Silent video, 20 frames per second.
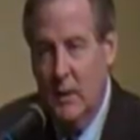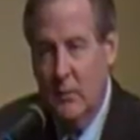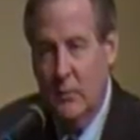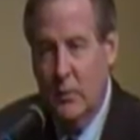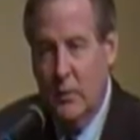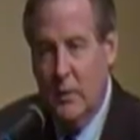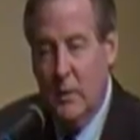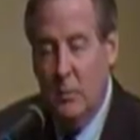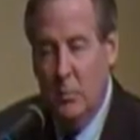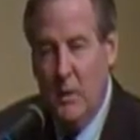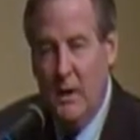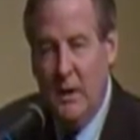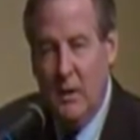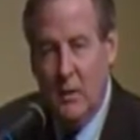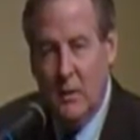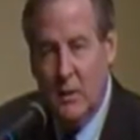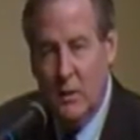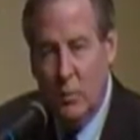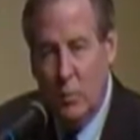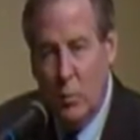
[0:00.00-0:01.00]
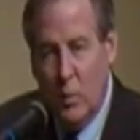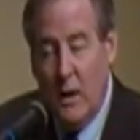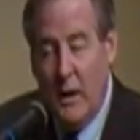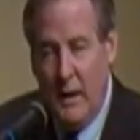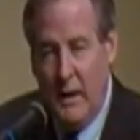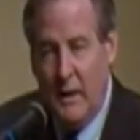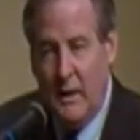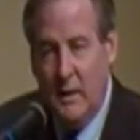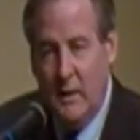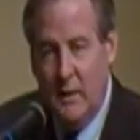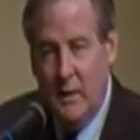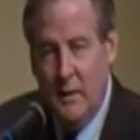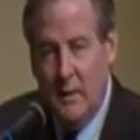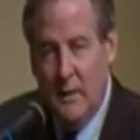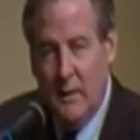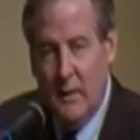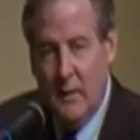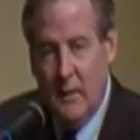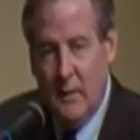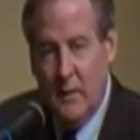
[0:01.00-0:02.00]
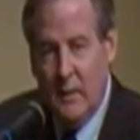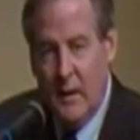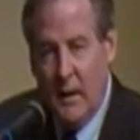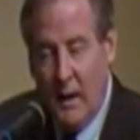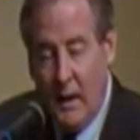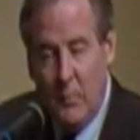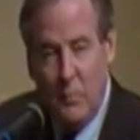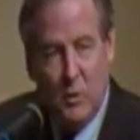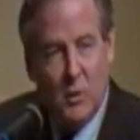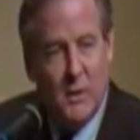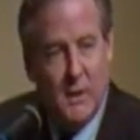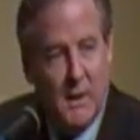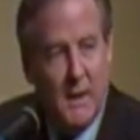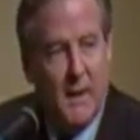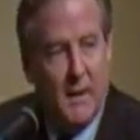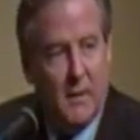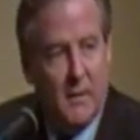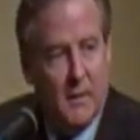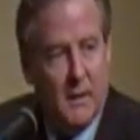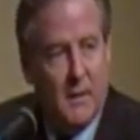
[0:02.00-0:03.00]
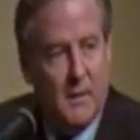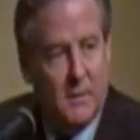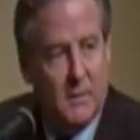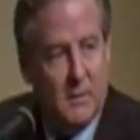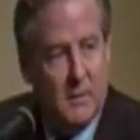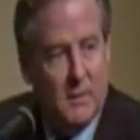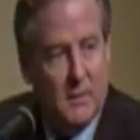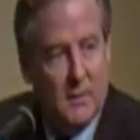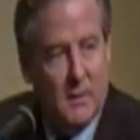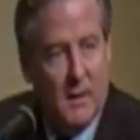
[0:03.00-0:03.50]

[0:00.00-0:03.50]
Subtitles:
for the American way, I'm your candidate.